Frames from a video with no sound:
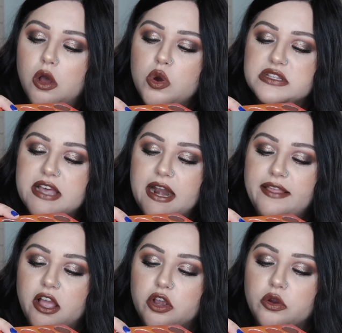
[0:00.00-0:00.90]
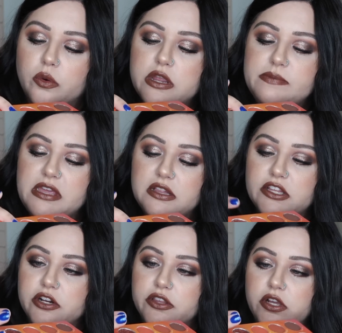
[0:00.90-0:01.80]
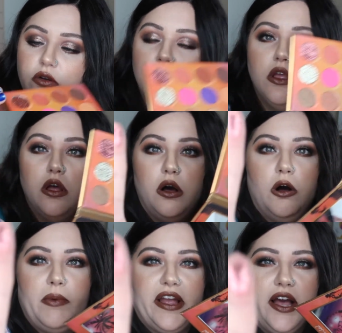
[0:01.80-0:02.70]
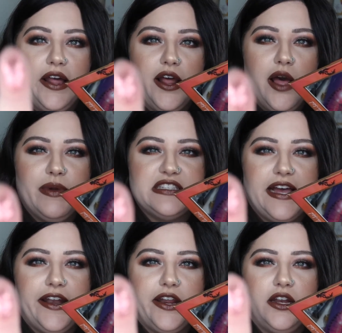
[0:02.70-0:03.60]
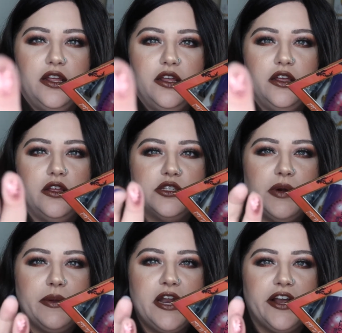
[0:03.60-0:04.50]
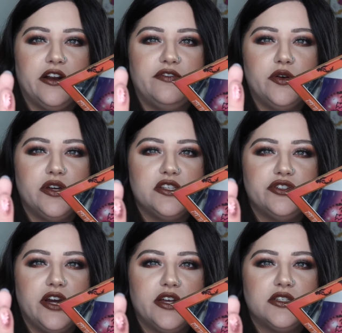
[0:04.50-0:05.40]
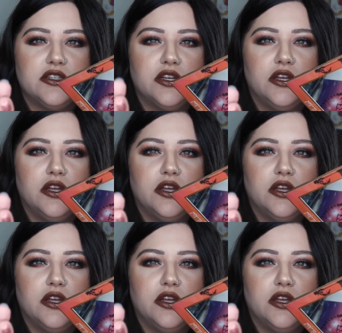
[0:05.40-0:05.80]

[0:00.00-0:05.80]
Oh, it's kind of like a creamy glitter though. Oh my god, I'm excited. It's probably not gonna focus, you guys.